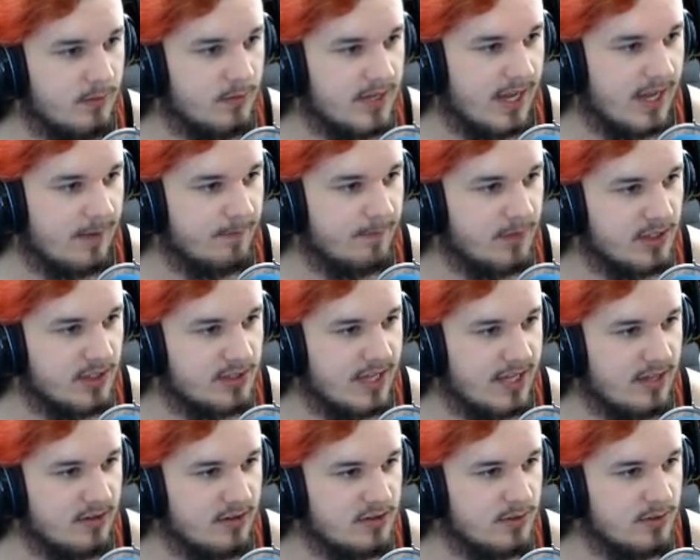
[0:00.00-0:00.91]
yeah, let's
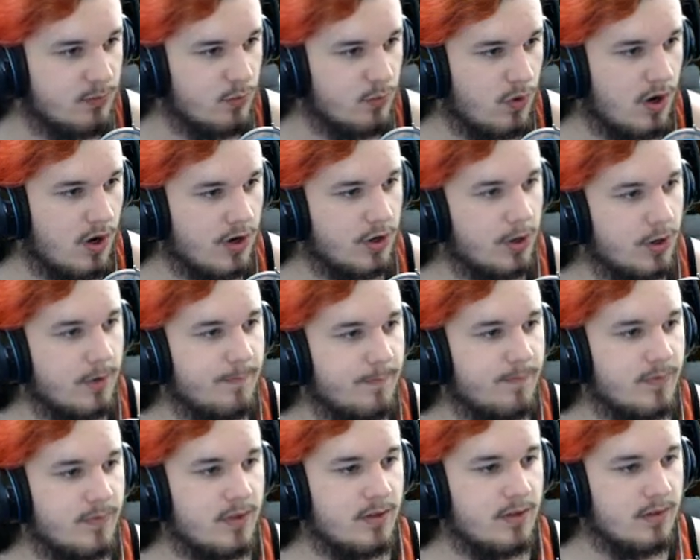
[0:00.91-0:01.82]
gather some water.
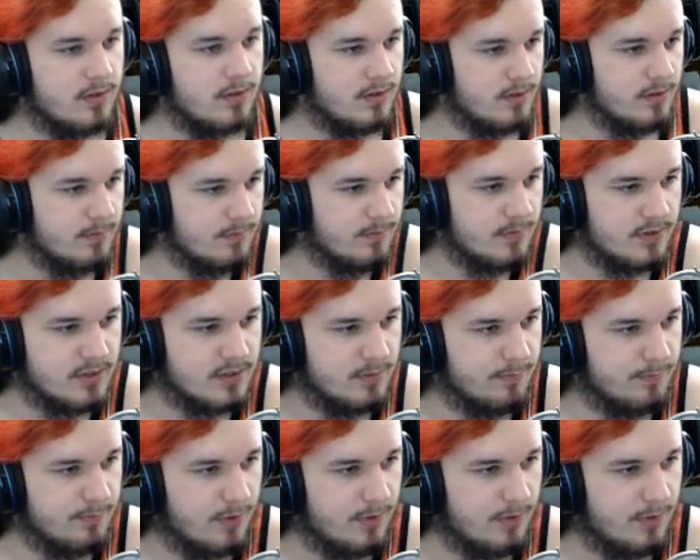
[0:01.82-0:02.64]
Some